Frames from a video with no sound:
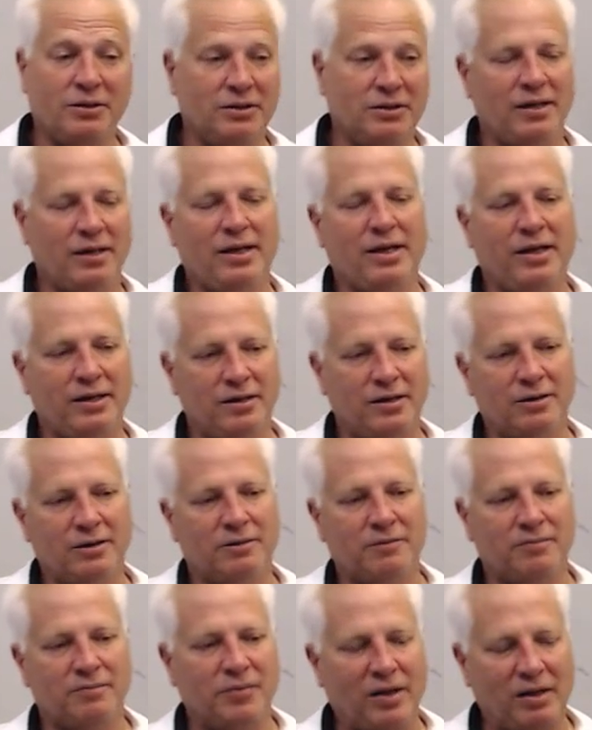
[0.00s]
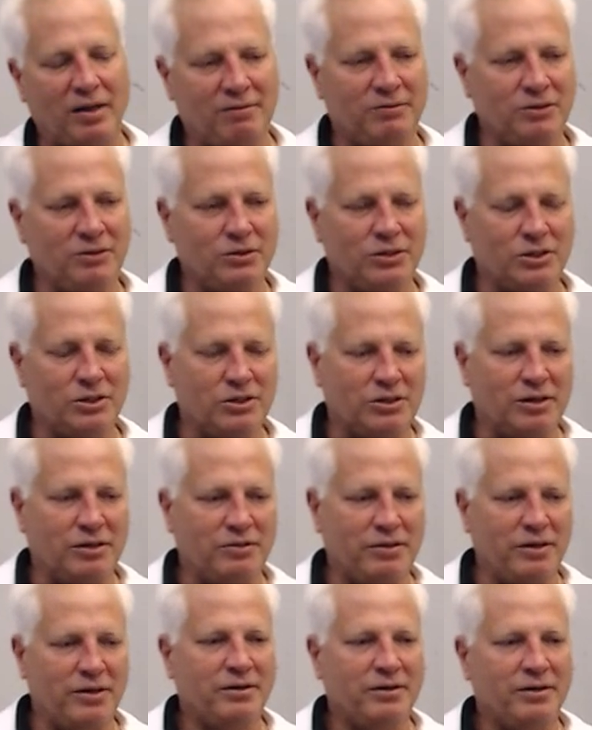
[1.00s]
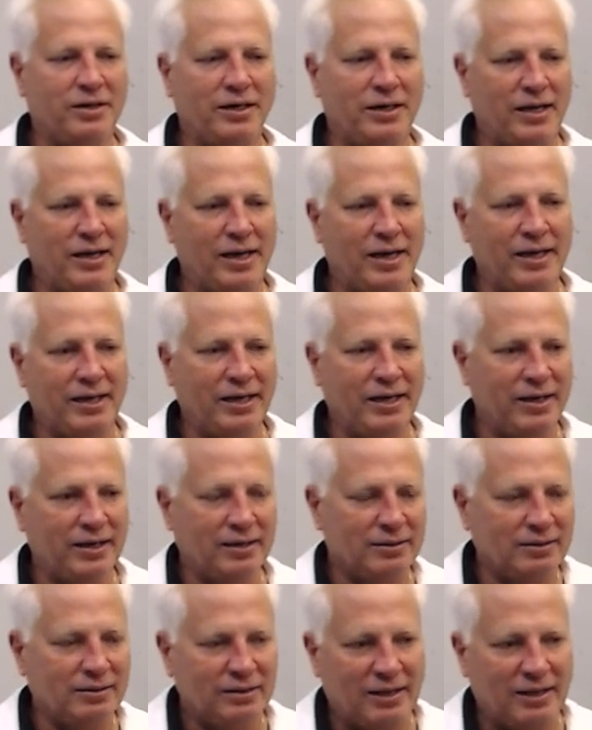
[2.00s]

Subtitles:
You say, hey, I've used this generator and I get